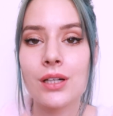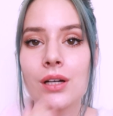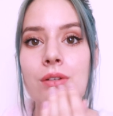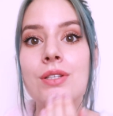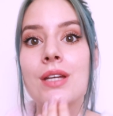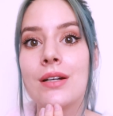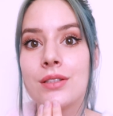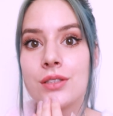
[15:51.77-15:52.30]
It
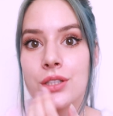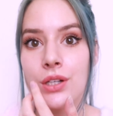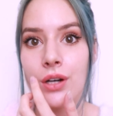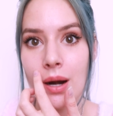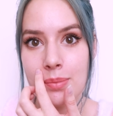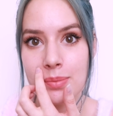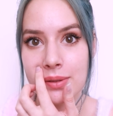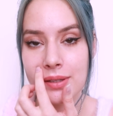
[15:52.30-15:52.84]
goes down to
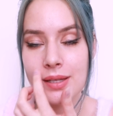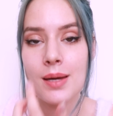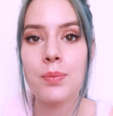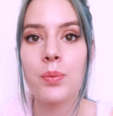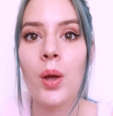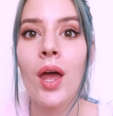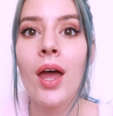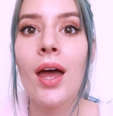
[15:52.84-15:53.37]
your upper
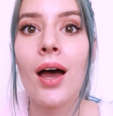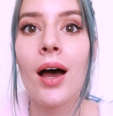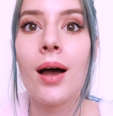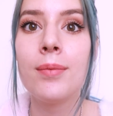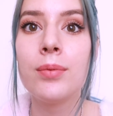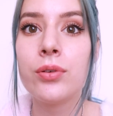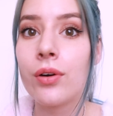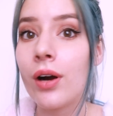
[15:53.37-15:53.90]
lip.
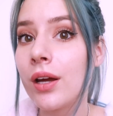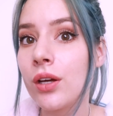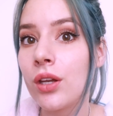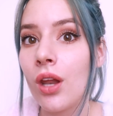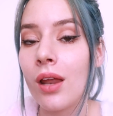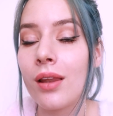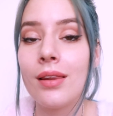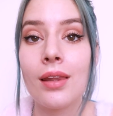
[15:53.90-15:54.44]
Before, I
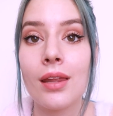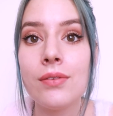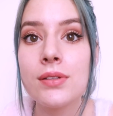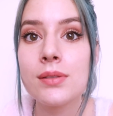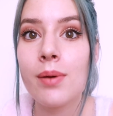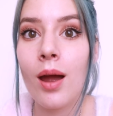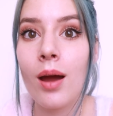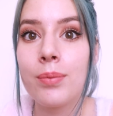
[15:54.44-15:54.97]
could not
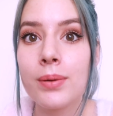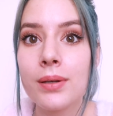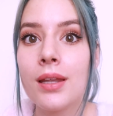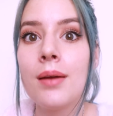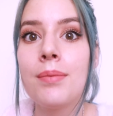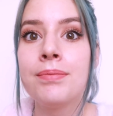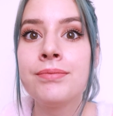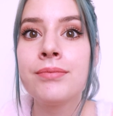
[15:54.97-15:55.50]
lift my upper
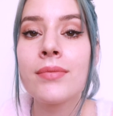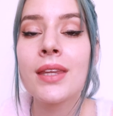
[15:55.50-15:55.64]
lip.